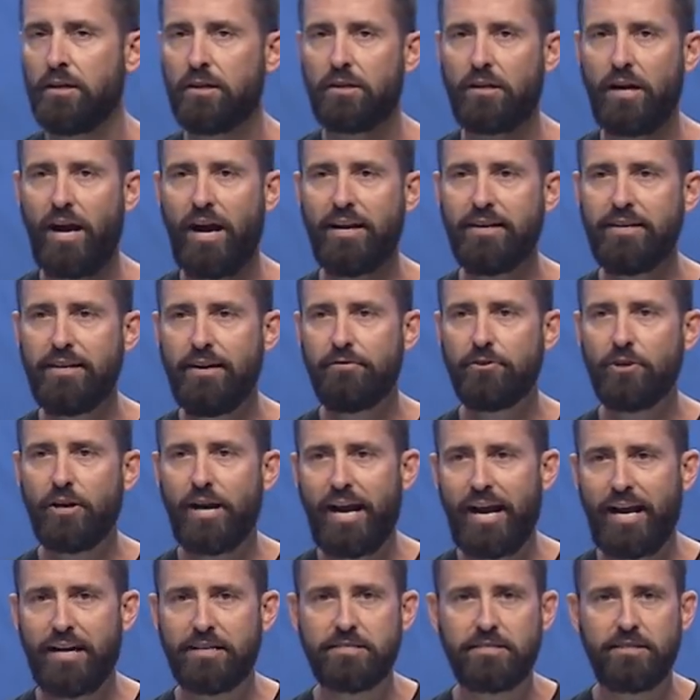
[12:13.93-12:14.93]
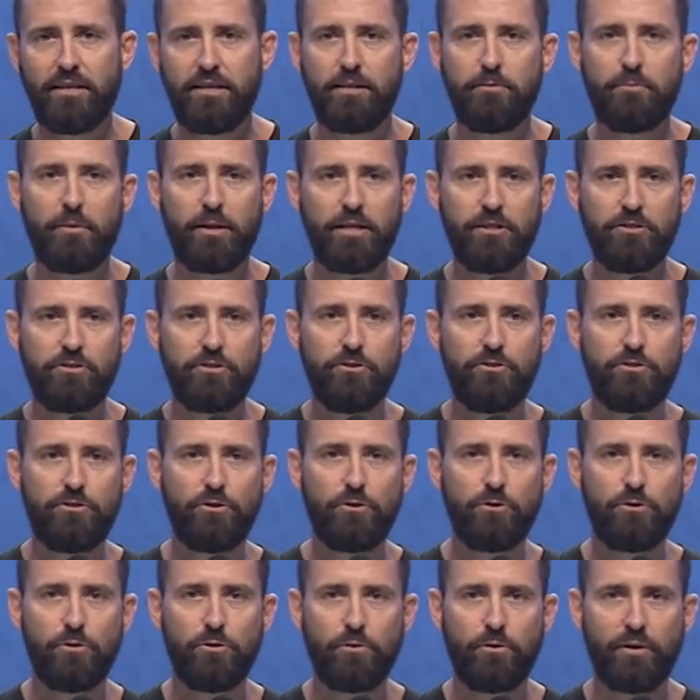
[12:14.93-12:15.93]
God never asked anybody to
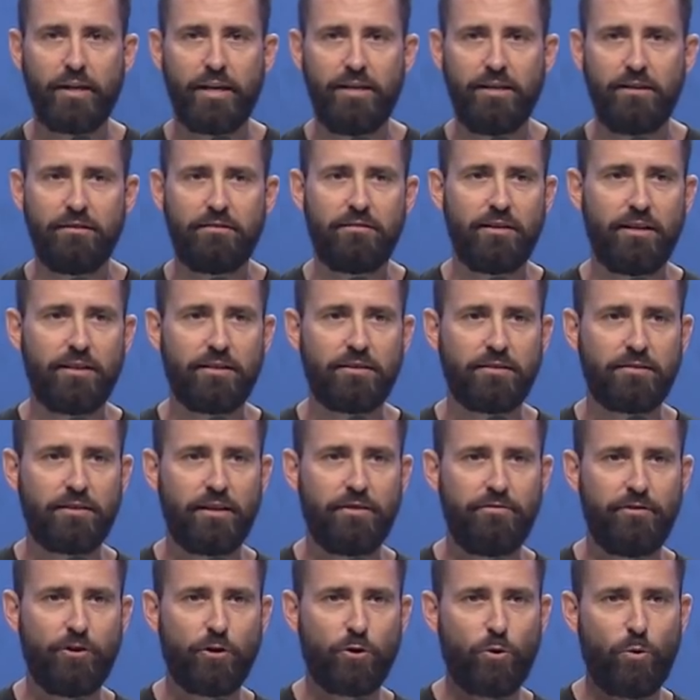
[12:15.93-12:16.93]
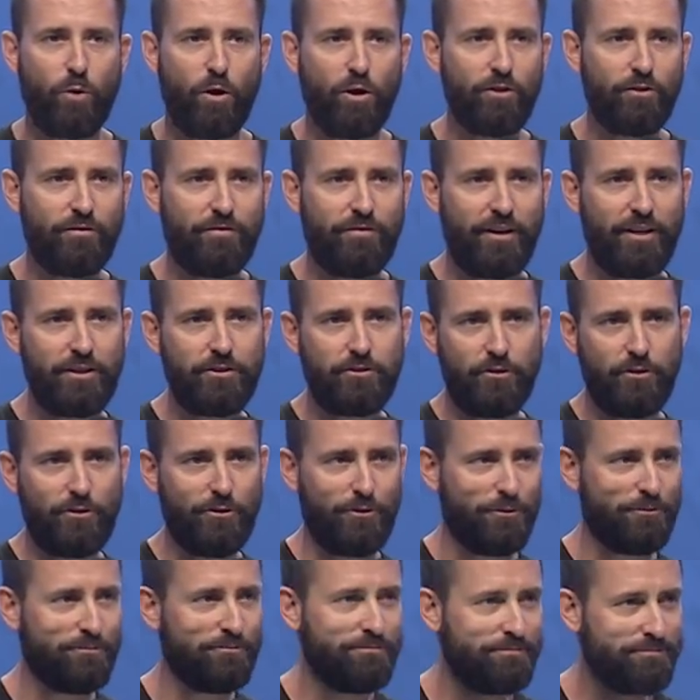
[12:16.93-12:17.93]
do anything that they felt qualified to
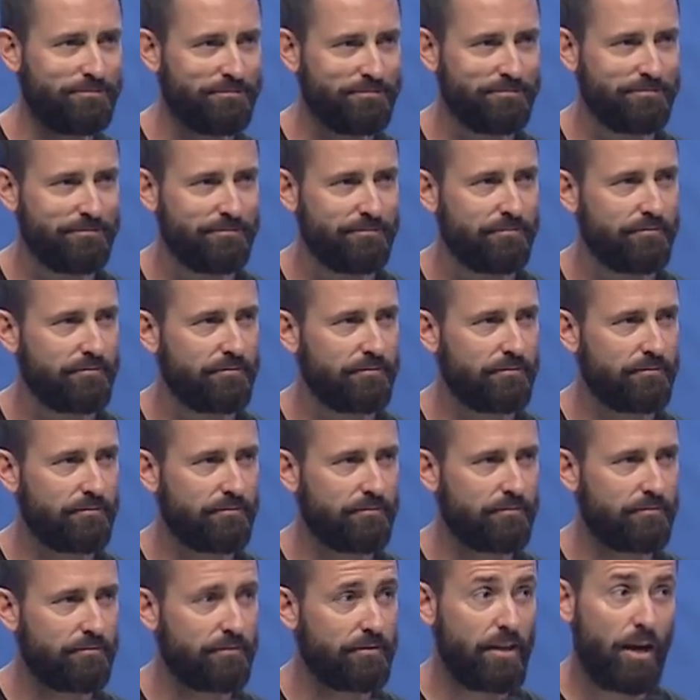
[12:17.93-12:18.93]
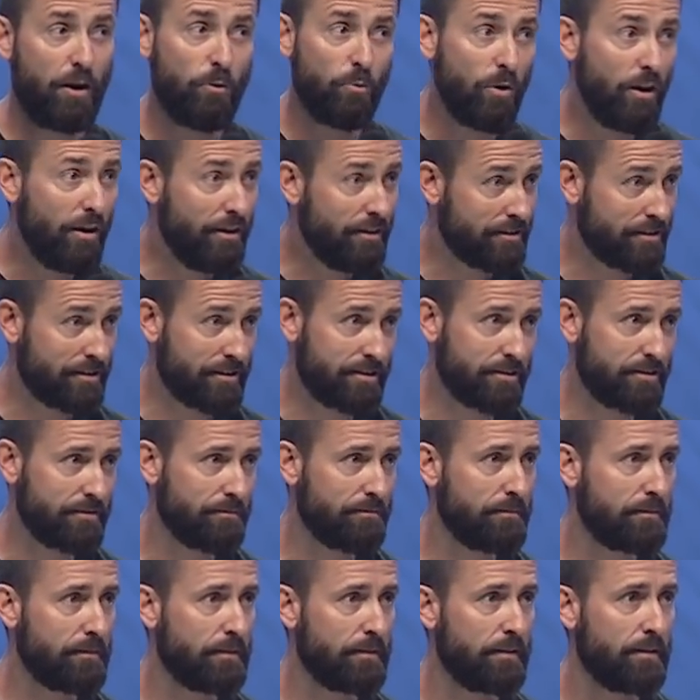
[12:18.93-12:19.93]
do. Not
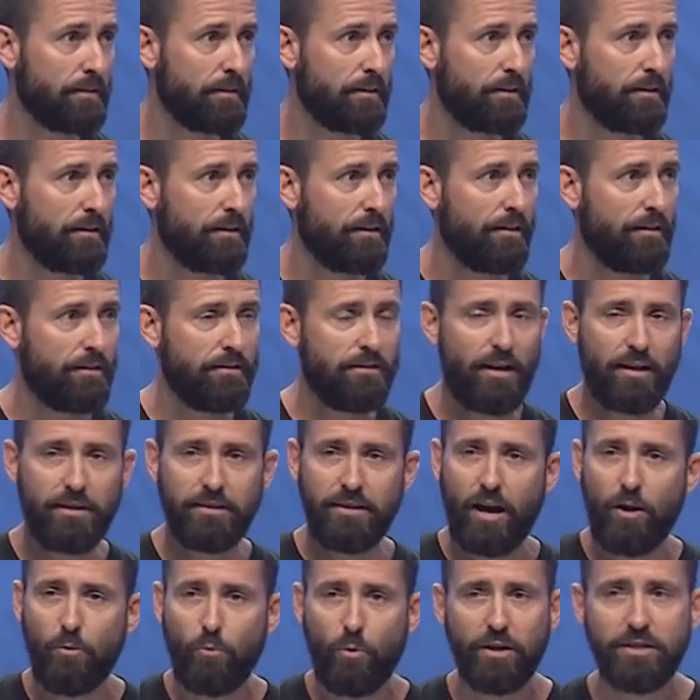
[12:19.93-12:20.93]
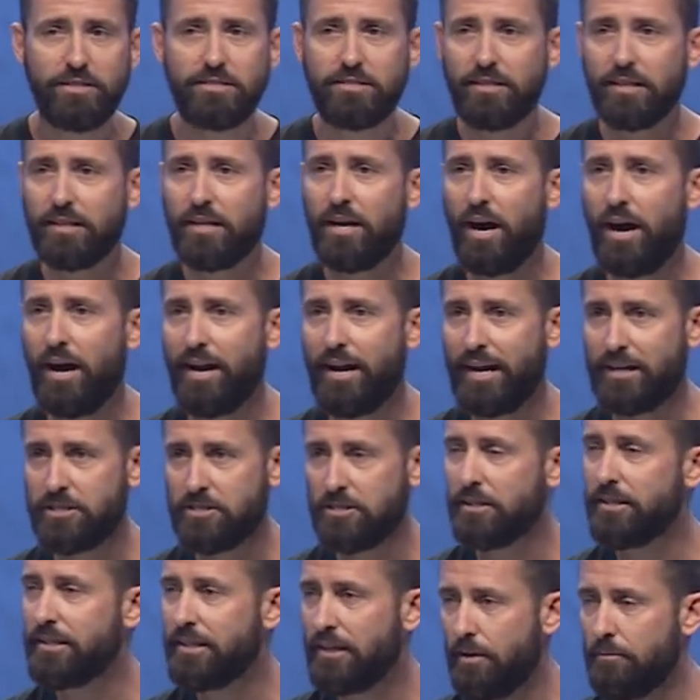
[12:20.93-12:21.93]
once. Not, not once did God
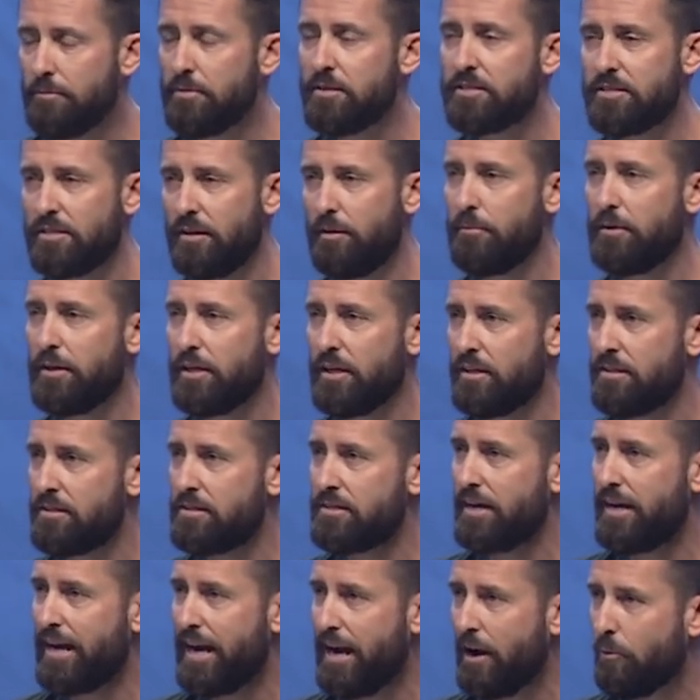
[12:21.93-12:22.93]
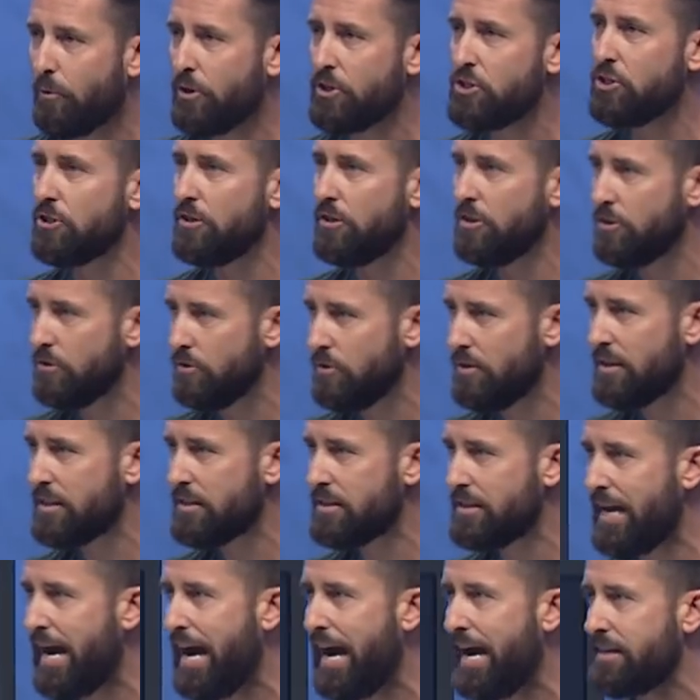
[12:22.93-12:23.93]
actually come to somebody and say, Hey, I want you to do
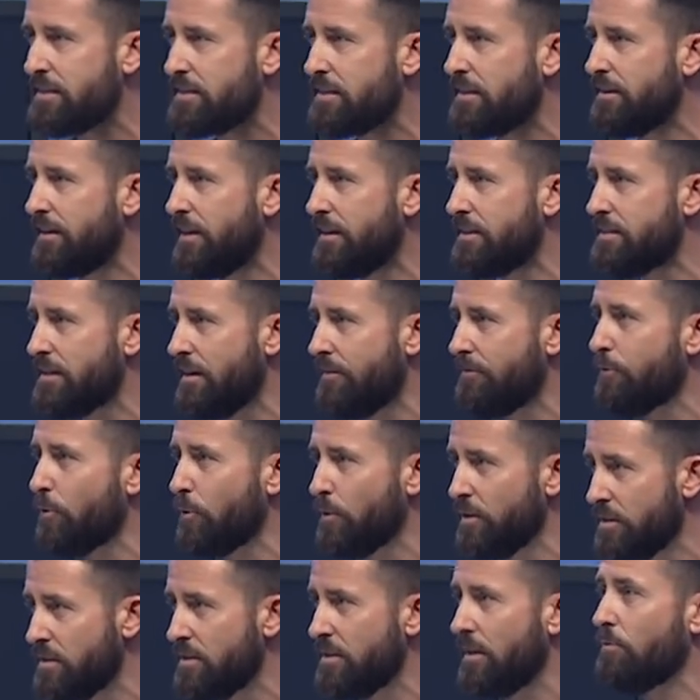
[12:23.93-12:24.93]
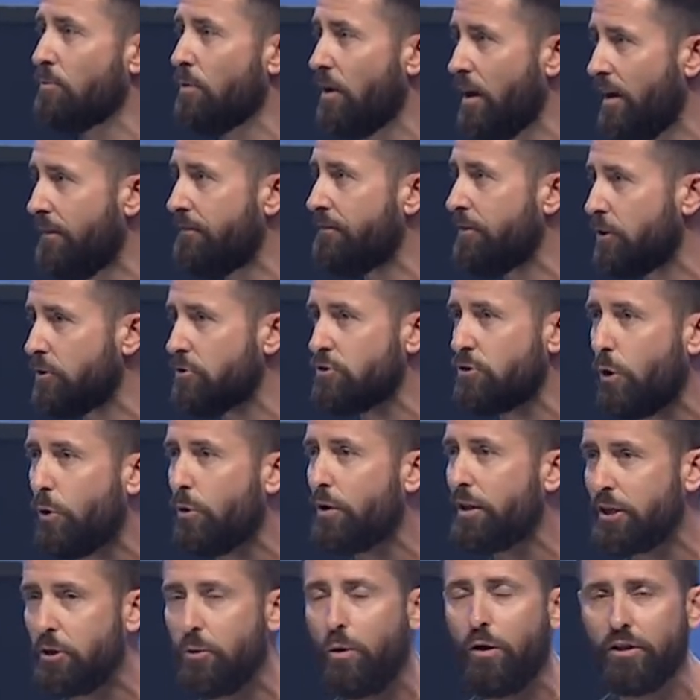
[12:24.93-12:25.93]
this task. And they stepped forward and said, Well, I feel
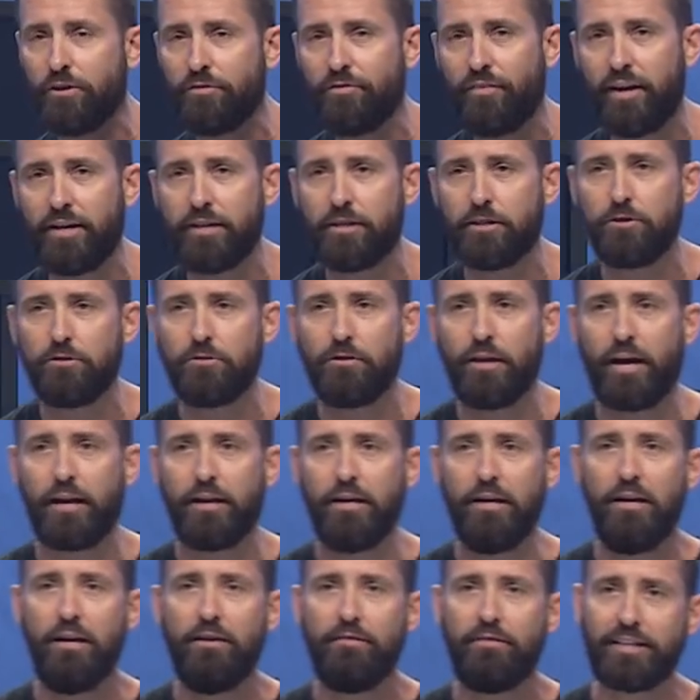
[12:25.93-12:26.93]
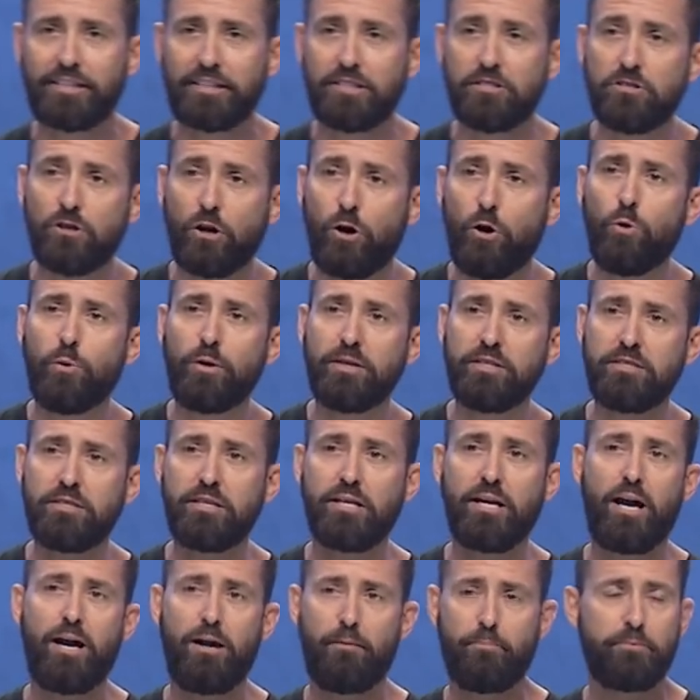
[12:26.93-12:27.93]
totally qualified to do that. In fact, it's always
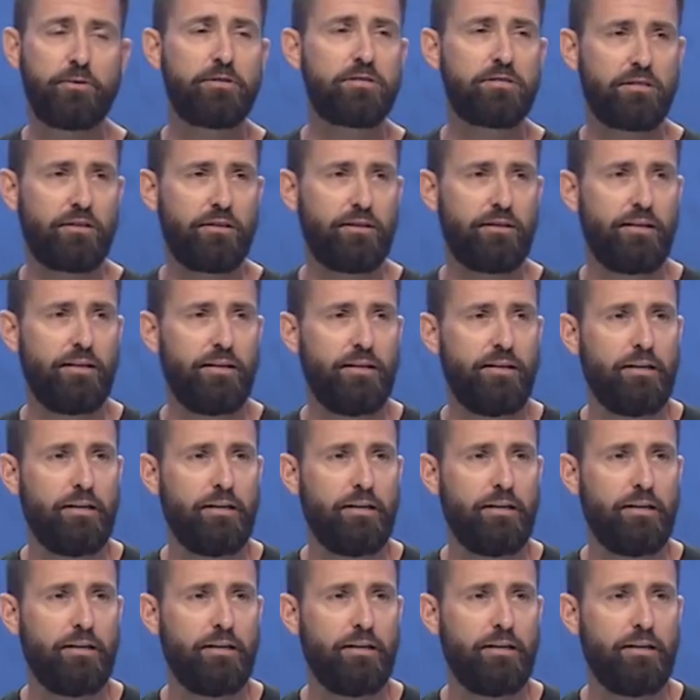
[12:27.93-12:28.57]
the opposite.